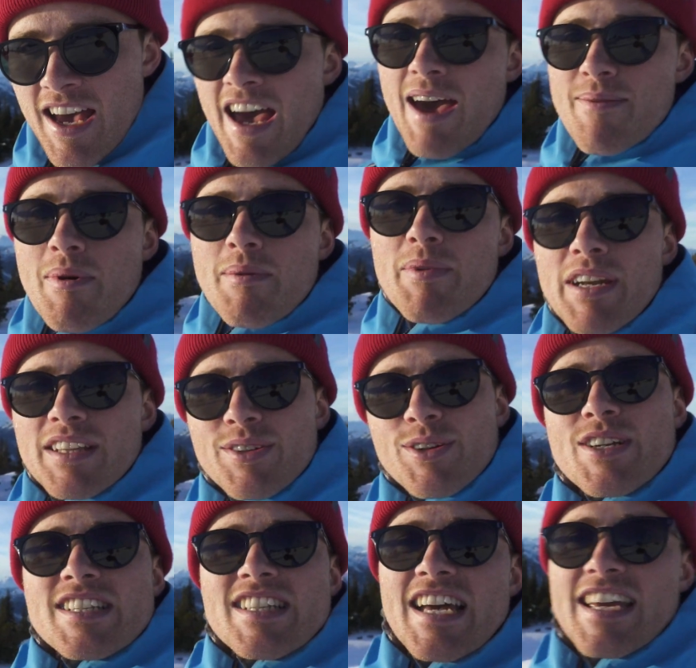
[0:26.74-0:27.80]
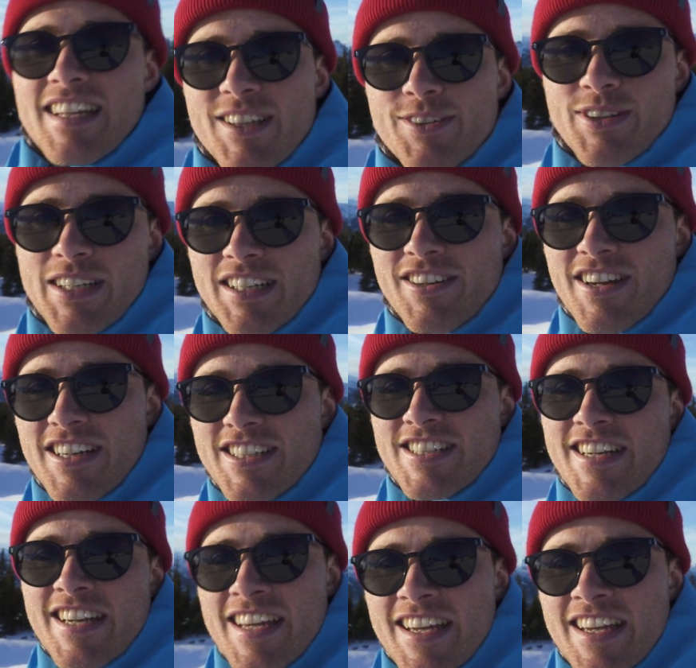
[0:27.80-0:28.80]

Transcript: I have my buddy Torstein do an introduction.